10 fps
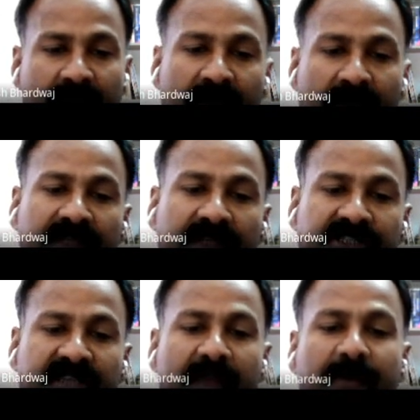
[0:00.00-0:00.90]
The
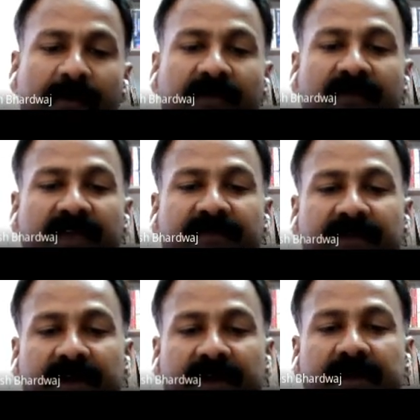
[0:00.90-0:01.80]
shape of the
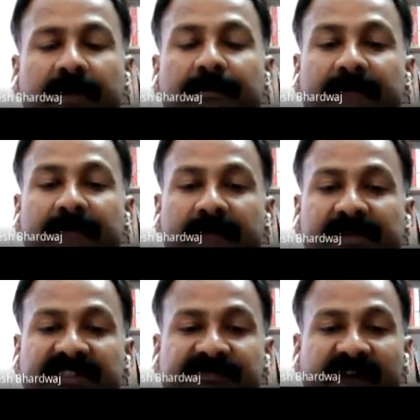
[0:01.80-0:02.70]
wavefront may be
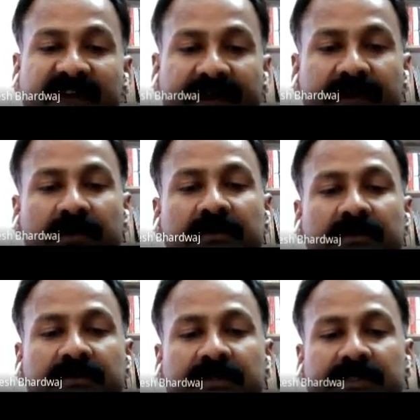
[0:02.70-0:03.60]
spherical,
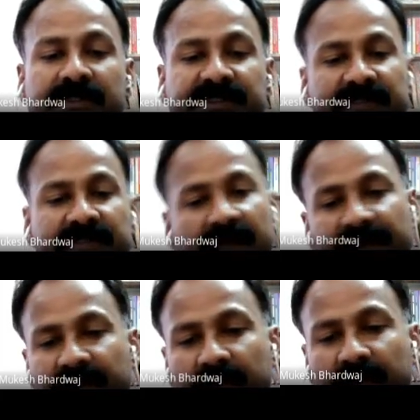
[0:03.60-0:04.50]

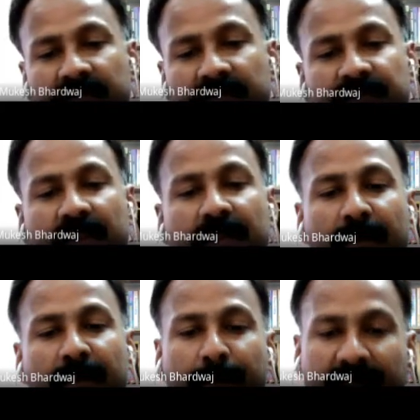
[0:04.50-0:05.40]
cylindrical,
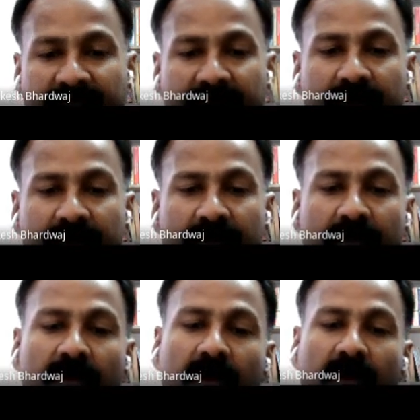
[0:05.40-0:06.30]
plane,
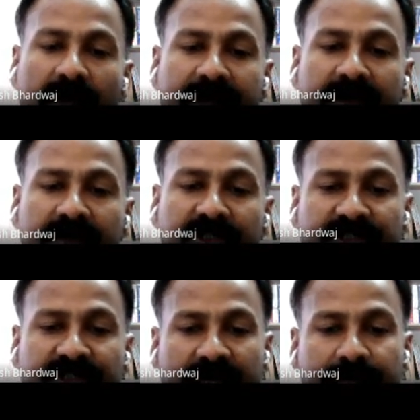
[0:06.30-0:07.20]
or any other
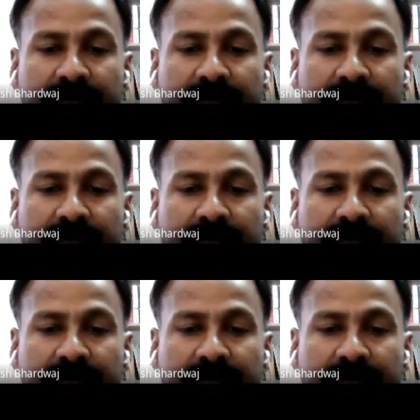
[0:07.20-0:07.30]
shape.